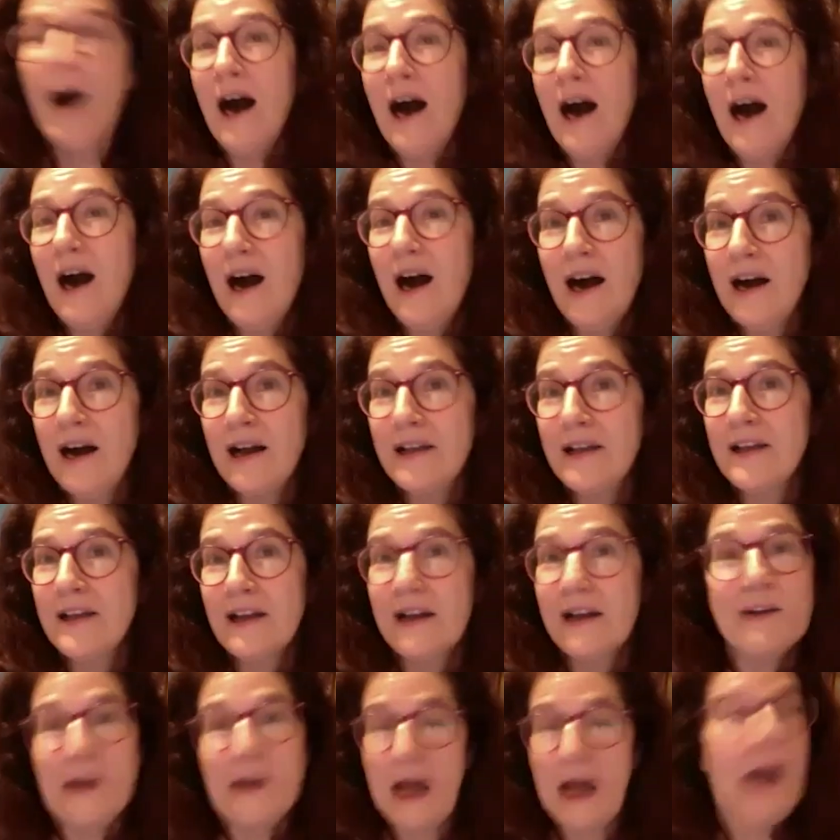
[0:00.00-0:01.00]
I
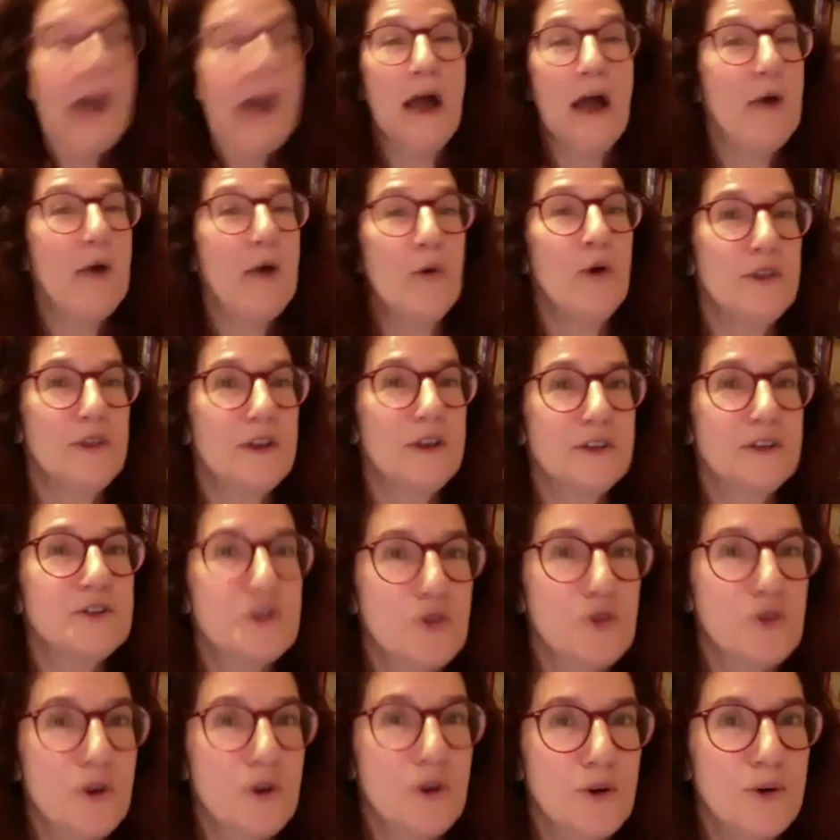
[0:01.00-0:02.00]
want the
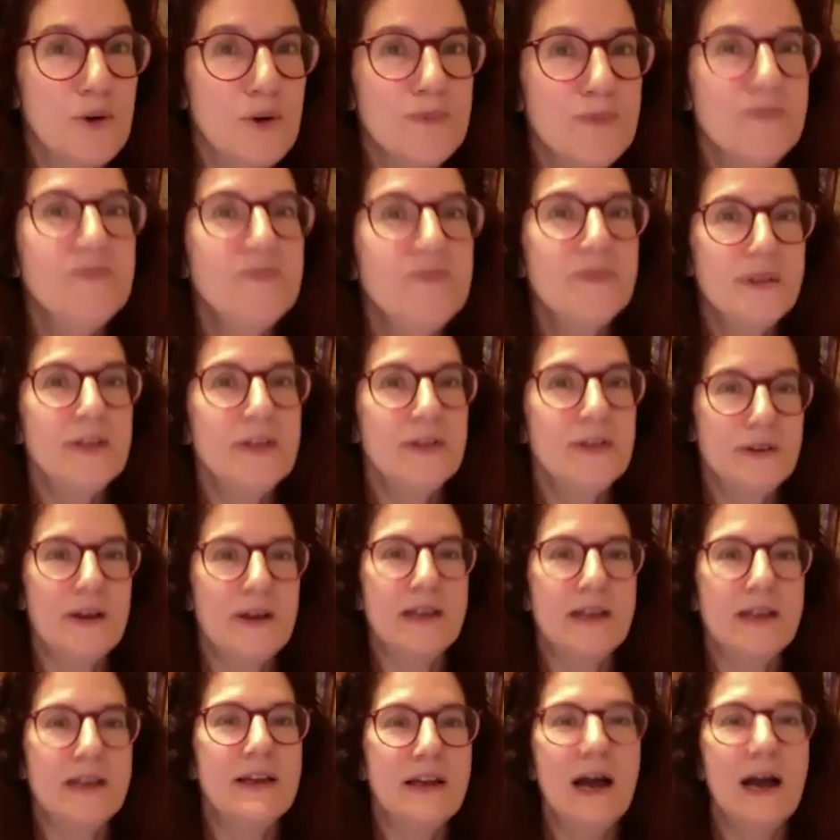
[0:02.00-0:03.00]
control,
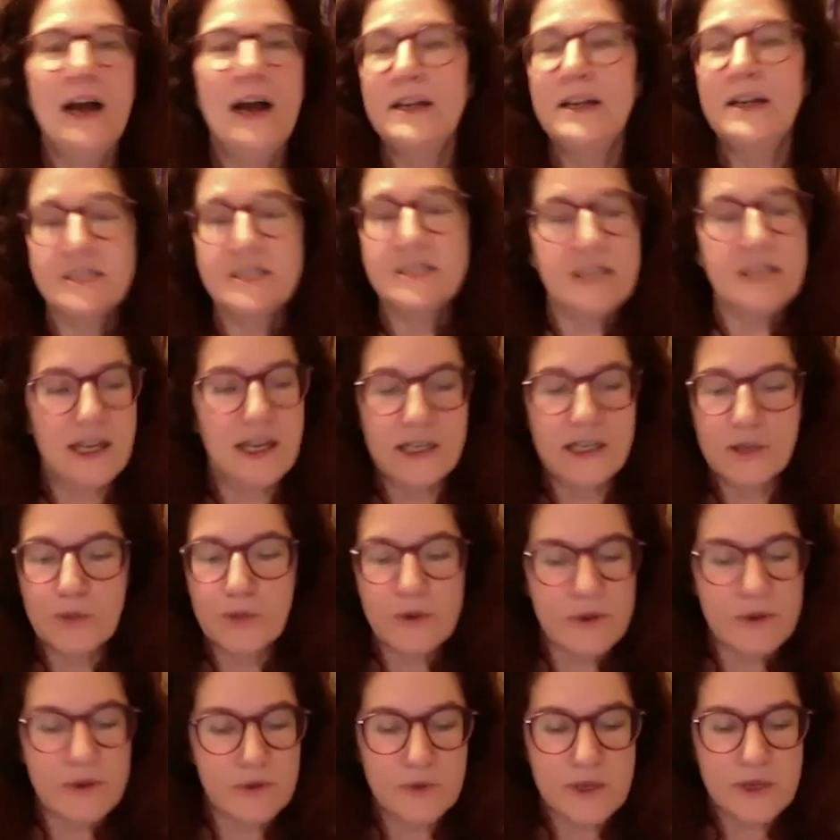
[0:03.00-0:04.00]
right? I decided
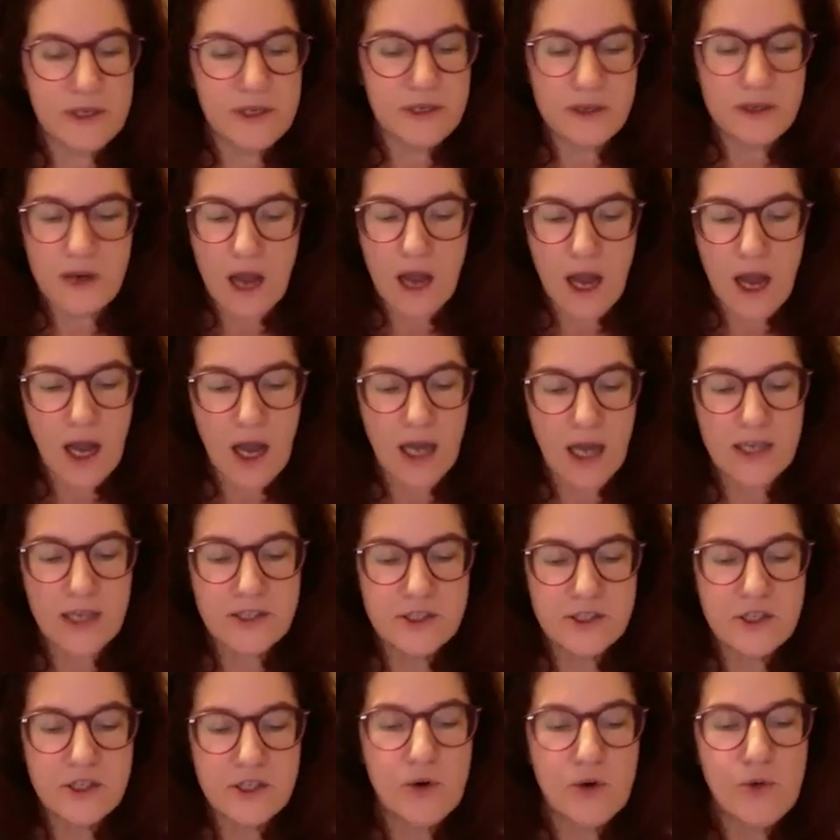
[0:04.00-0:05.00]
with a reader, I
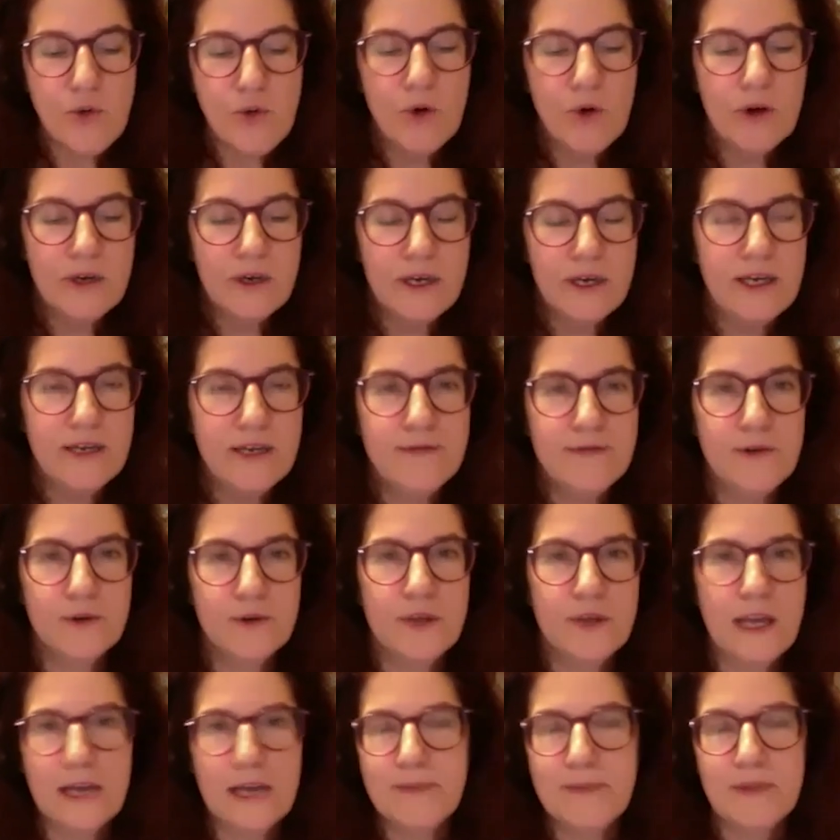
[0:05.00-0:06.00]
don't want any
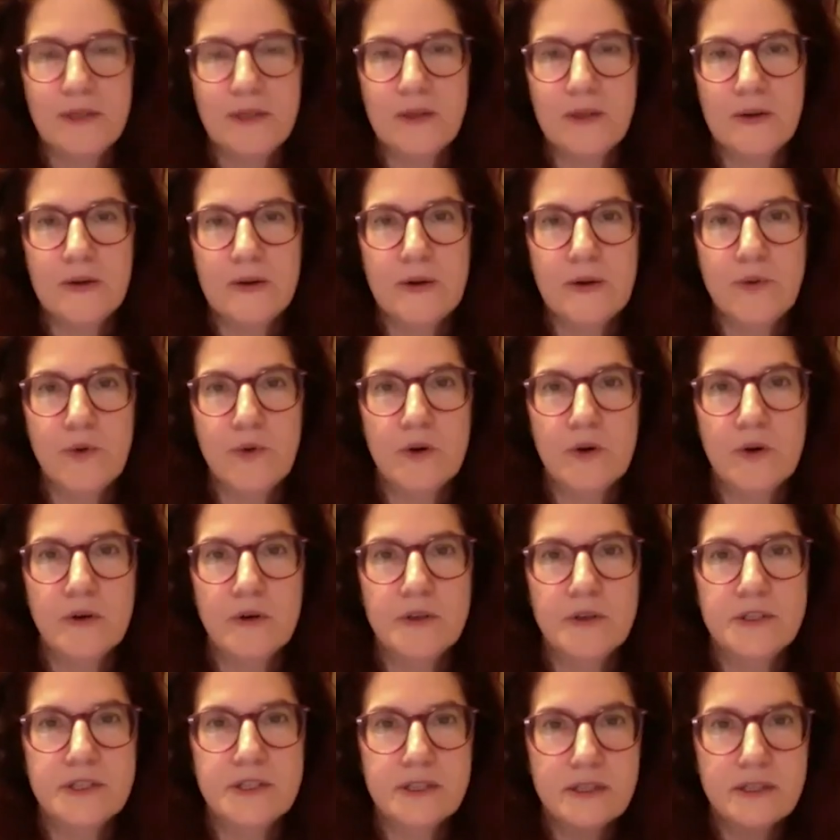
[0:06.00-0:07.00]
vocabulary
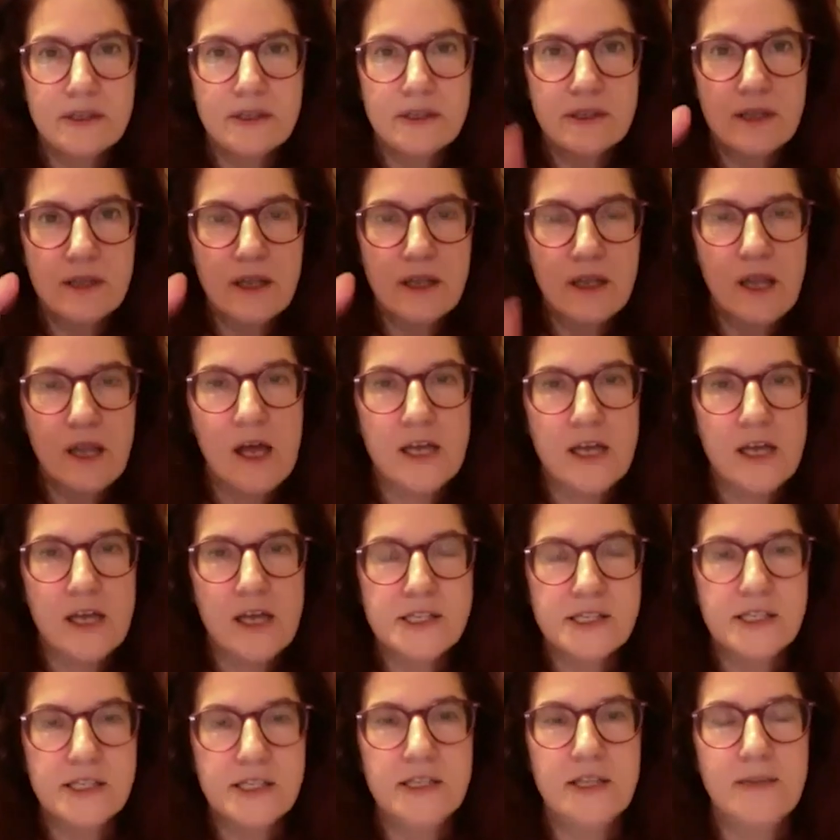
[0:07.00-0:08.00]
words
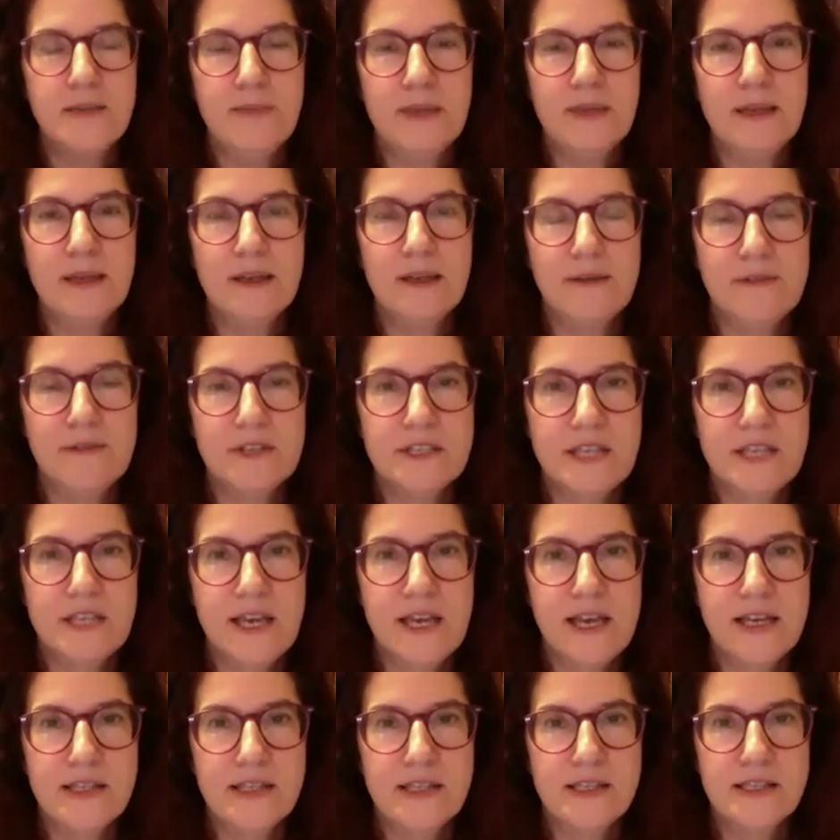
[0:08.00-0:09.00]
glossed in the middle of the
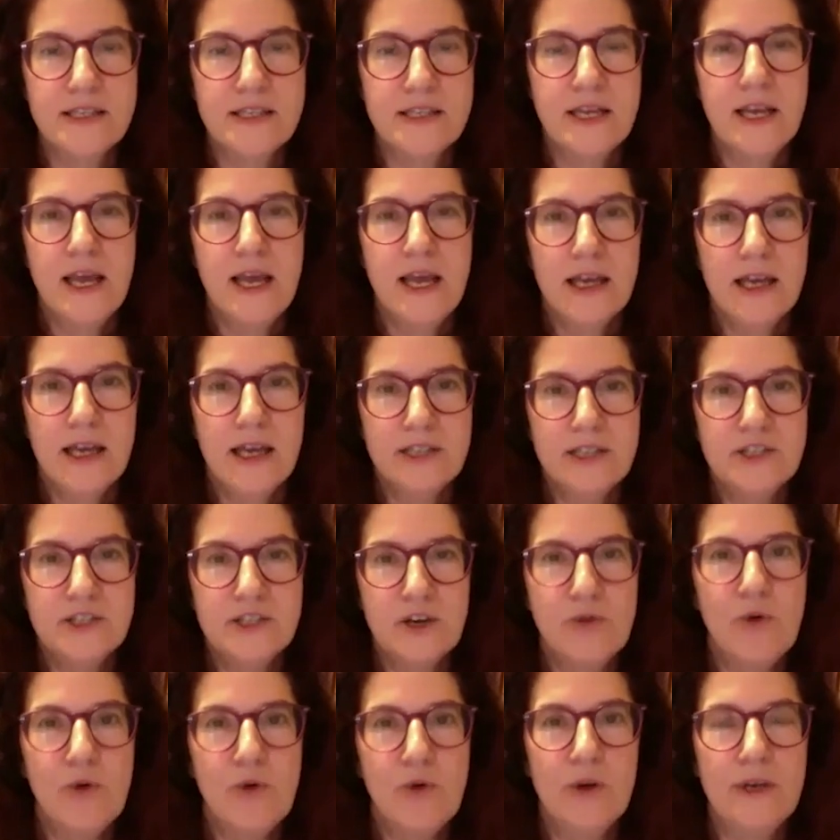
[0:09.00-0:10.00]
text, and I
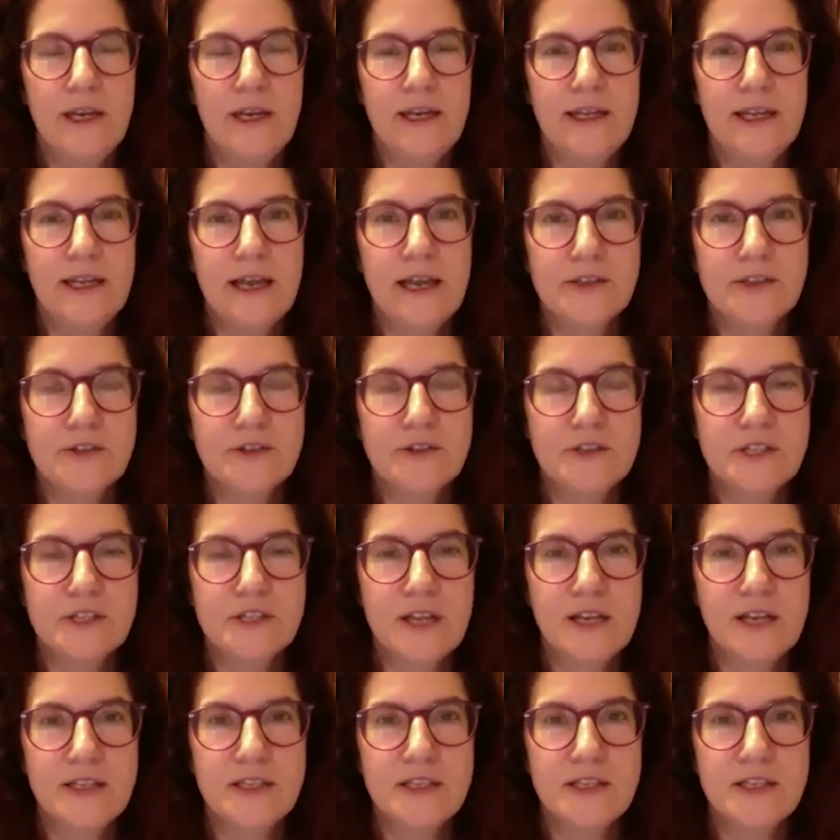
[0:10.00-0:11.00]
don't want any
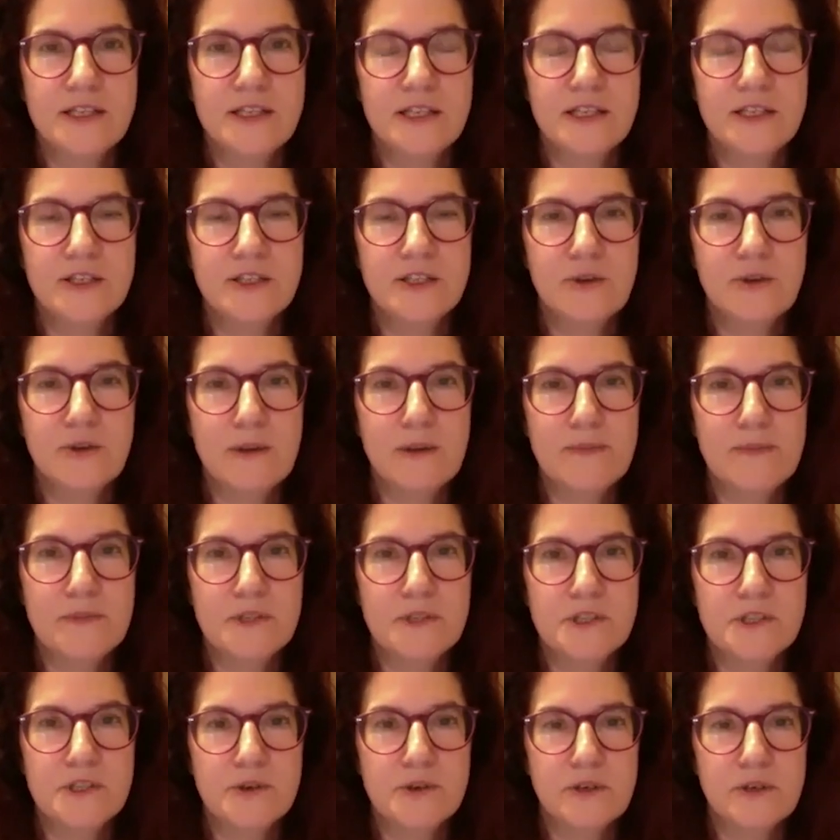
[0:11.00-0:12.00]
exercises to interrupt the
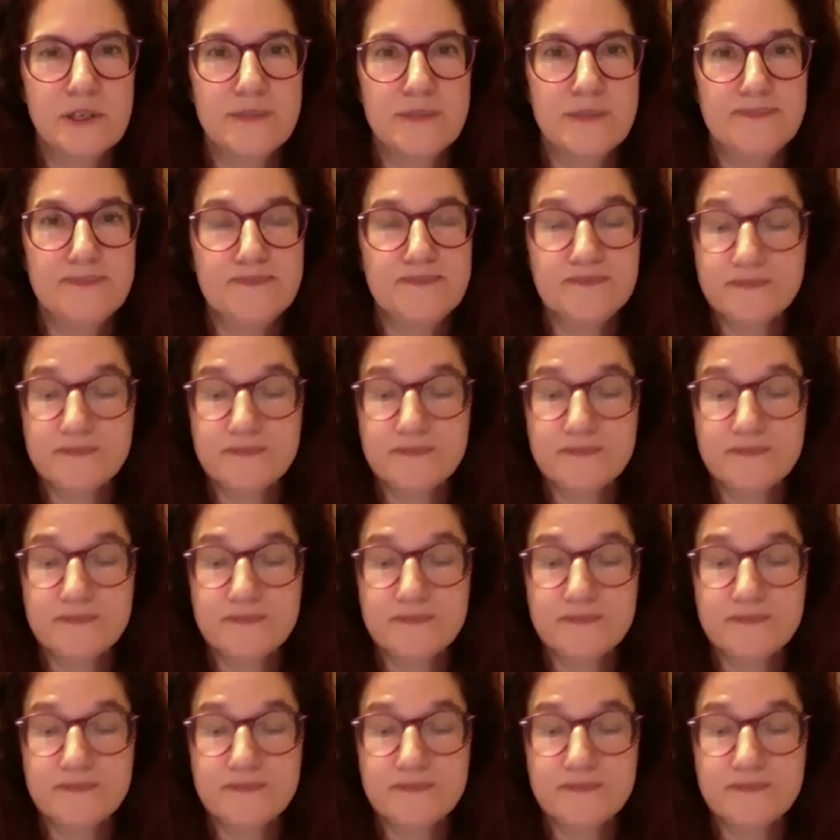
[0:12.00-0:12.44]
story.